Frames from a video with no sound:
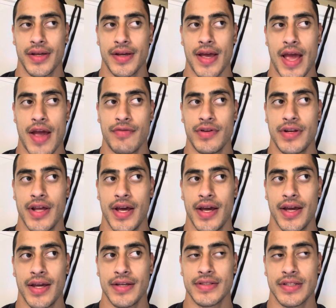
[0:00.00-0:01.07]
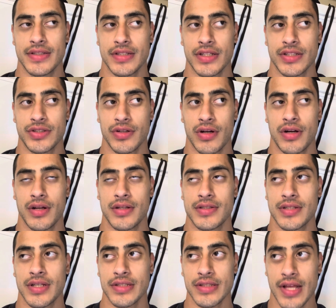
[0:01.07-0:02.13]
every day since I started
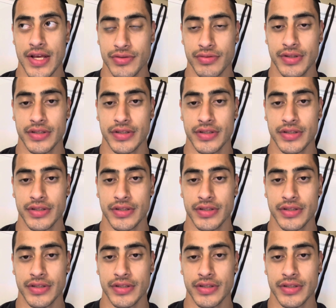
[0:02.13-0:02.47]
since last week.